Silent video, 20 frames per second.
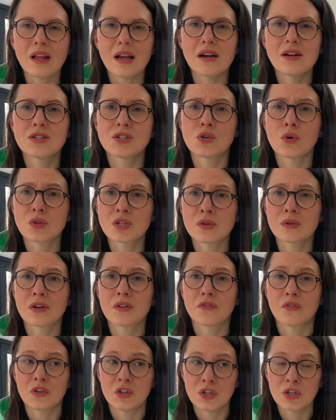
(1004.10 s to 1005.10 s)
as you're doing
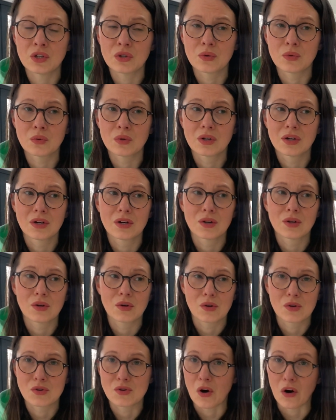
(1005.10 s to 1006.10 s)
it for you,
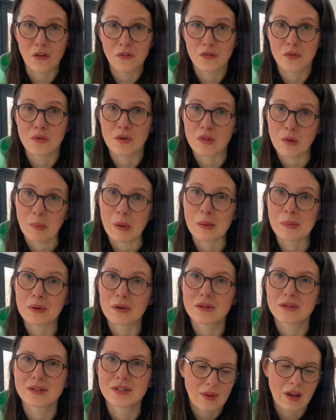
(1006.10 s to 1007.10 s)
not for other
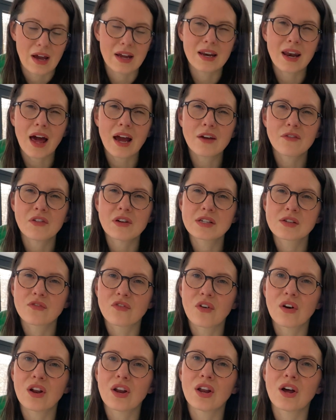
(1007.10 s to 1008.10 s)
people. And life is
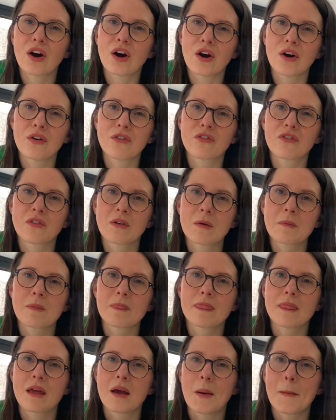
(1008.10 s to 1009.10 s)
full of
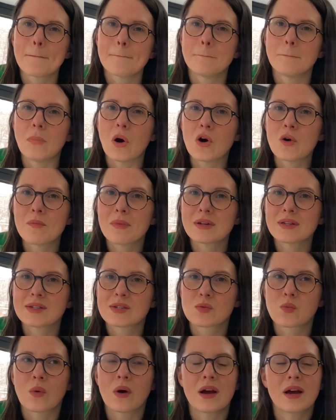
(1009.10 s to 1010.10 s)

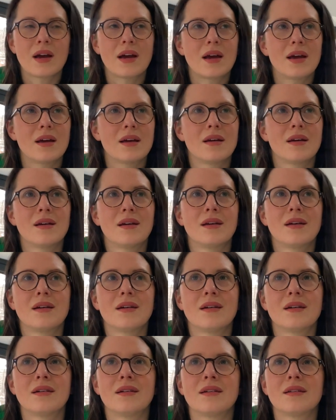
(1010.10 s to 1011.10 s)
moments where
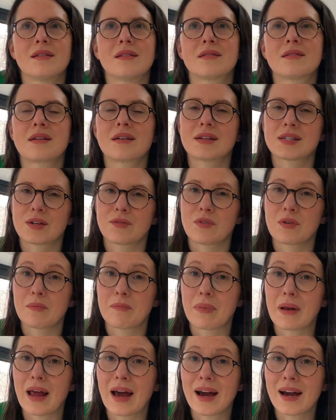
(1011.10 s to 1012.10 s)
things are
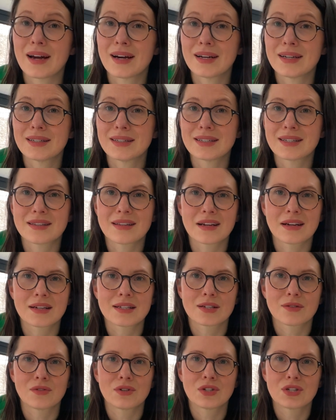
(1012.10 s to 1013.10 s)
unplanned,
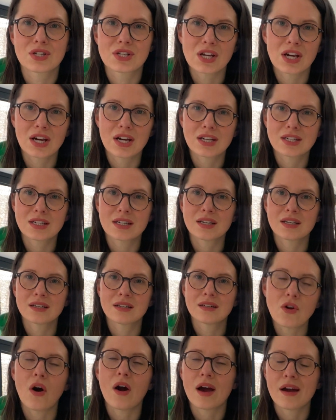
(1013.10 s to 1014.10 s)
things are
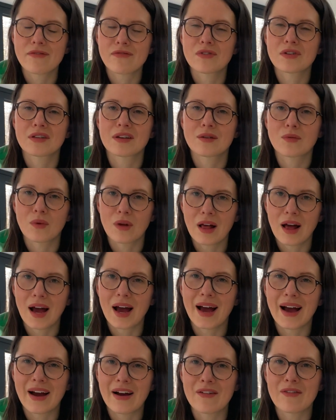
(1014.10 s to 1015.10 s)
uncertain. Not everything will
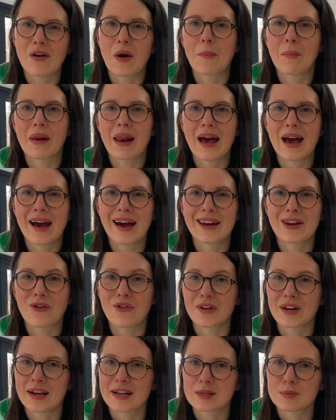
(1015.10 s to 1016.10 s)
have a plan
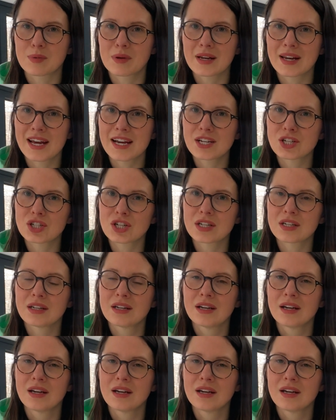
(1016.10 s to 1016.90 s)
or an explanation.